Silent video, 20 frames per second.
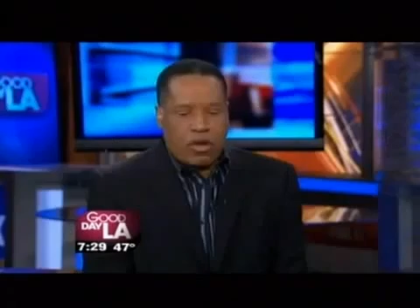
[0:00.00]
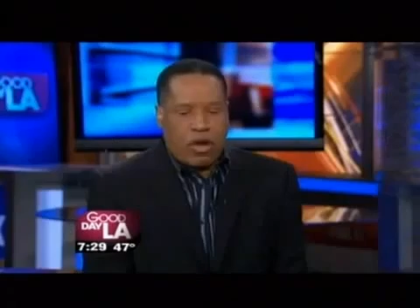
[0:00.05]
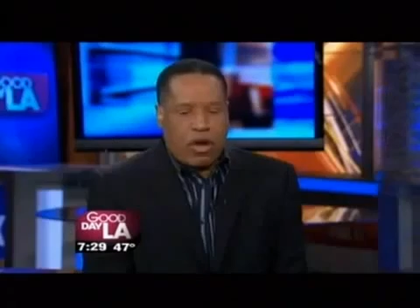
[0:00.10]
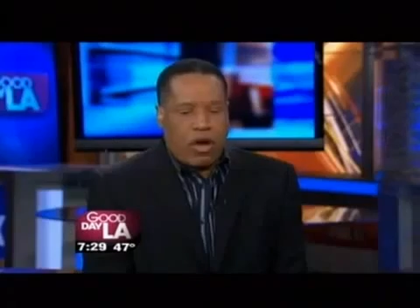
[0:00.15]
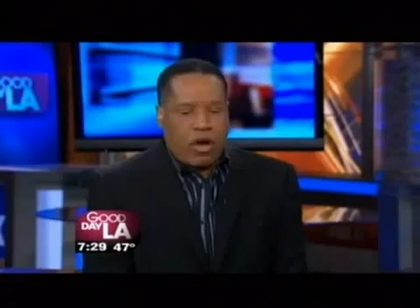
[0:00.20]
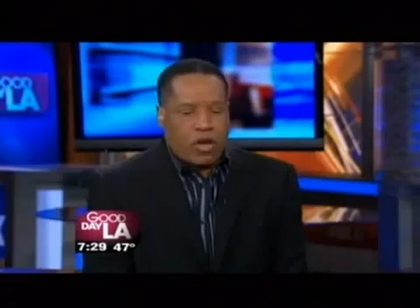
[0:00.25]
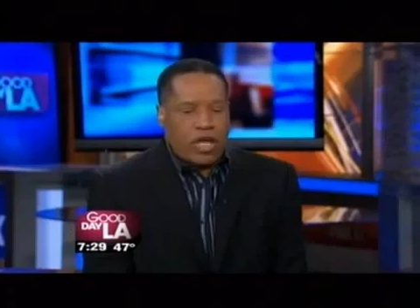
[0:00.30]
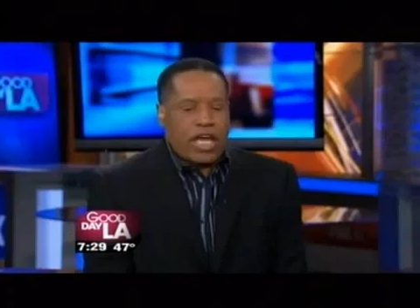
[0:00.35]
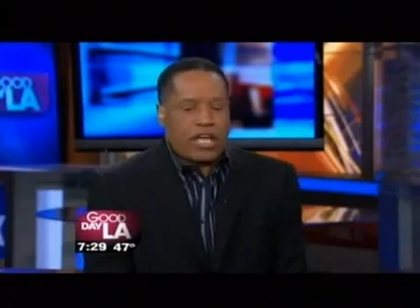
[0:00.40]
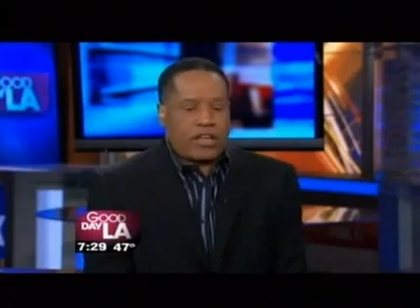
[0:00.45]

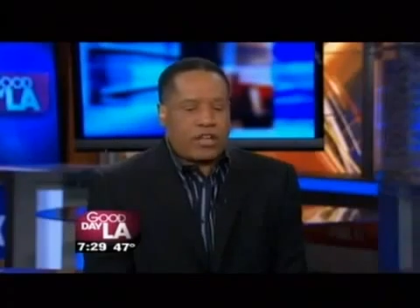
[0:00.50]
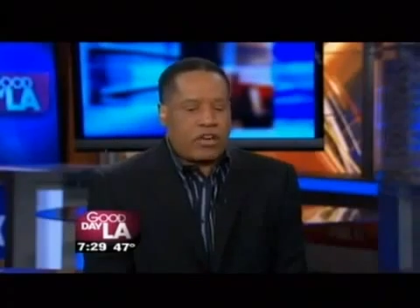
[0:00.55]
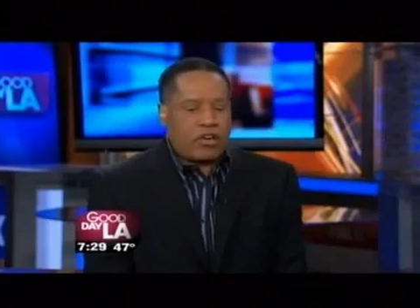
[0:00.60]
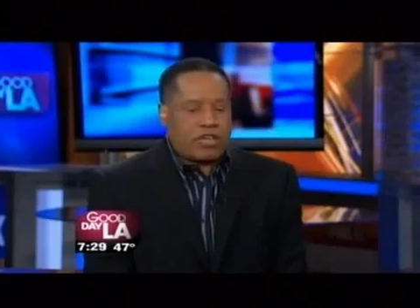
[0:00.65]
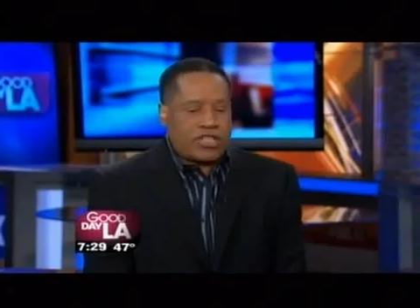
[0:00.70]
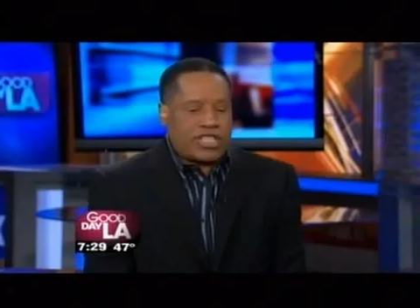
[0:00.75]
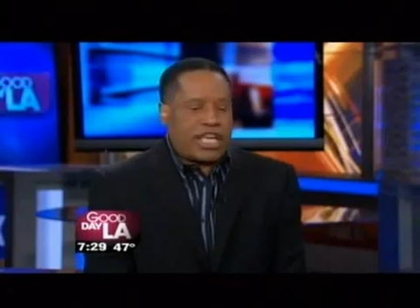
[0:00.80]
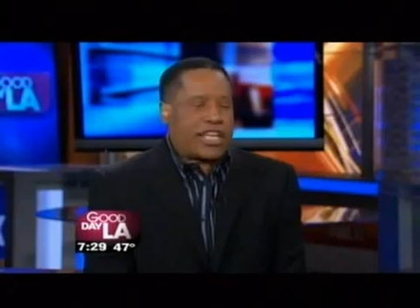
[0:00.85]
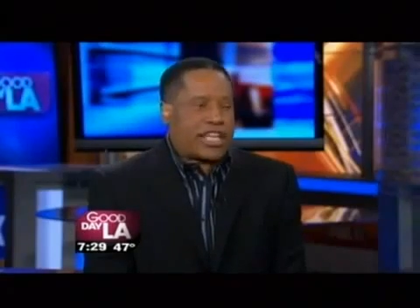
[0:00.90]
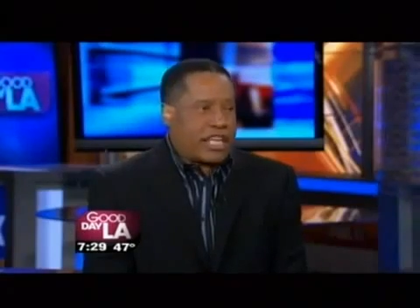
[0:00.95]
Well, all
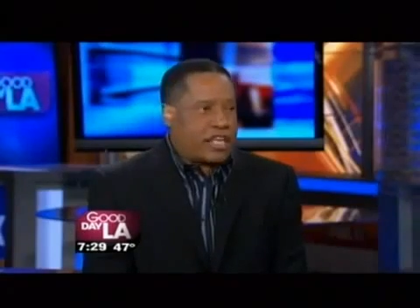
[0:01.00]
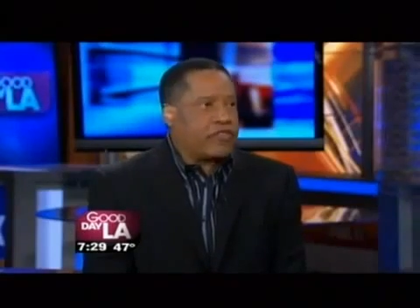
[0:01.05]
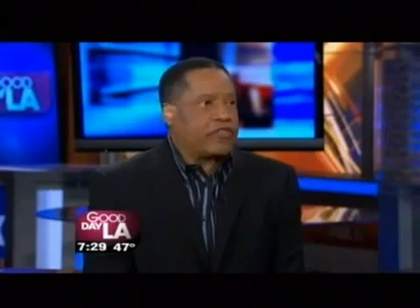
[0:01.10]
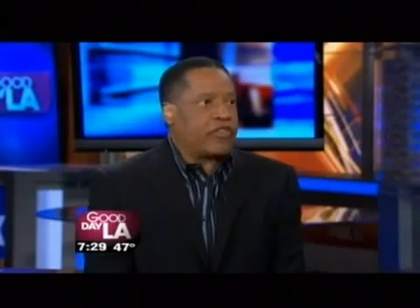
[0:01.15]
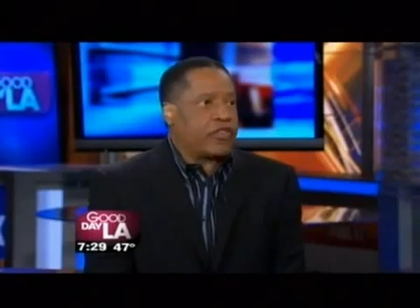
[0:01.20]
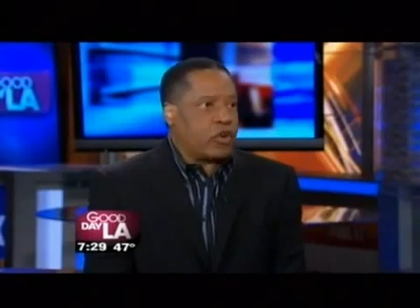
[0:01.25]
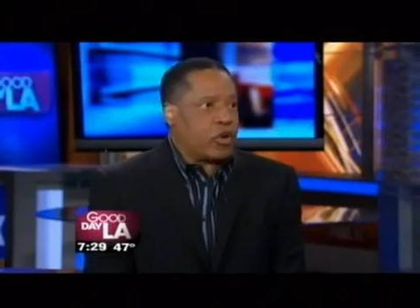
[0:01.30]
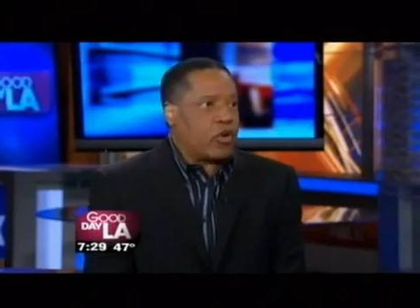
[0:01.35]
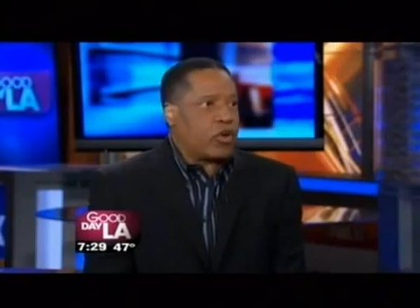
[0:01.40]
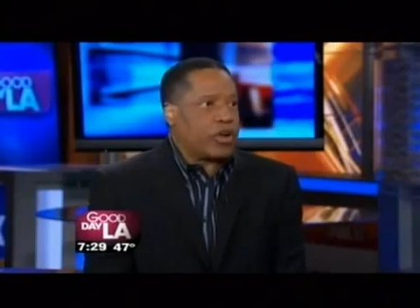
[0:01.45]
I know is
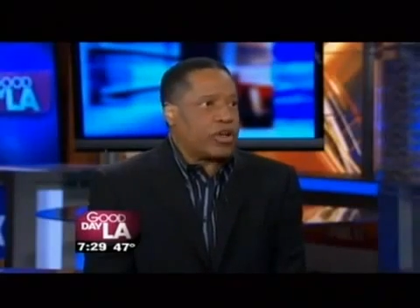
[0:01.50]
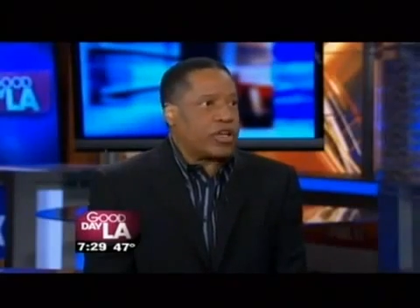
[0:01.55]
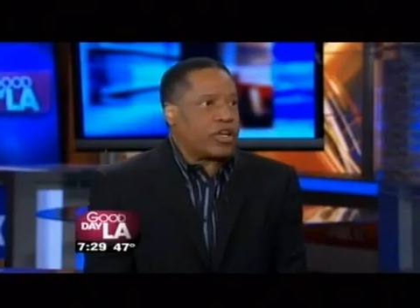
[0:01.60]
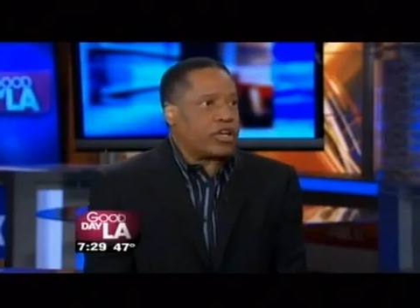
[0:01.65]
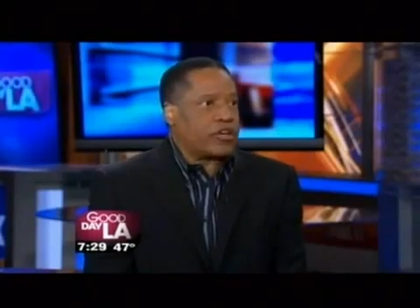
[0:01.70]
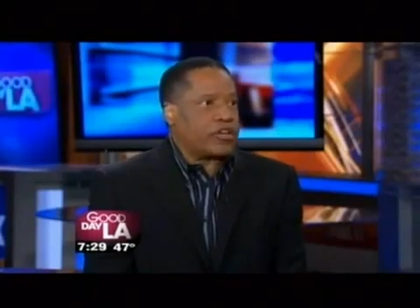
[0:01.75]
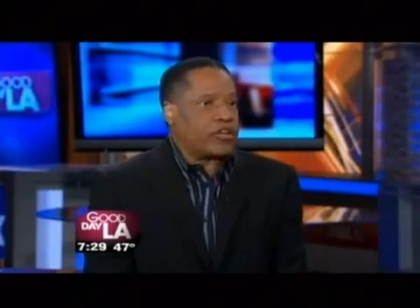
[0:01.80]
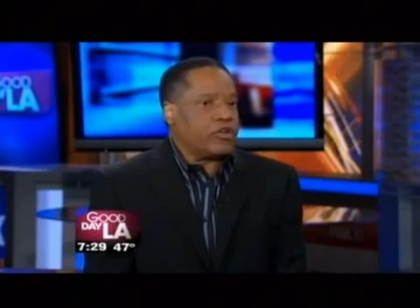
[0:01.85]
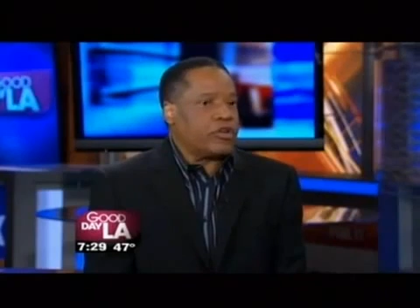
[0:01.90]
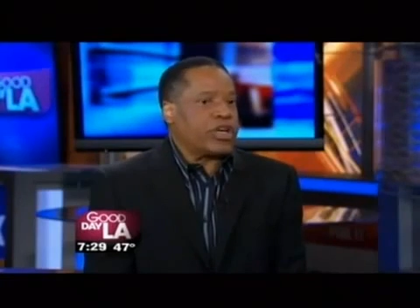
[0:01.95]
that in
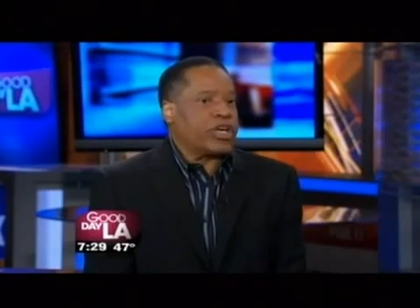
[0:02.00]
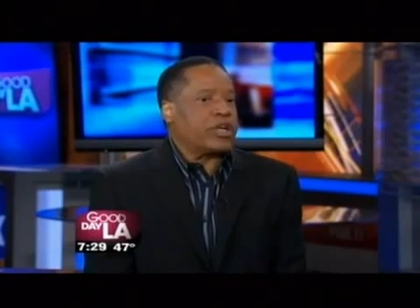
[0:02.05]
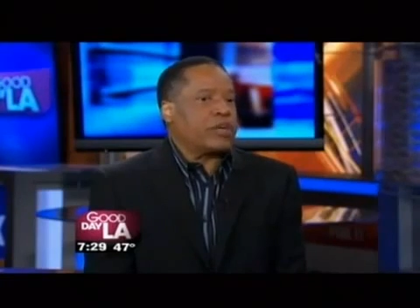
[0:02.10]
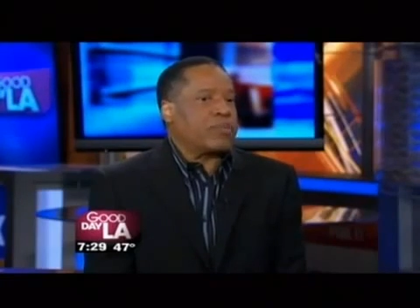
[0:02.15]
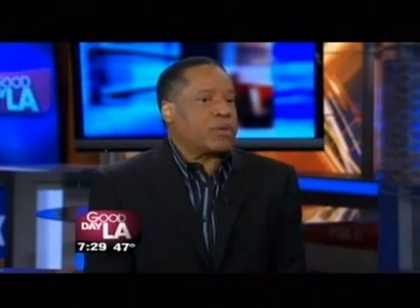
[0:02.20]
Florida,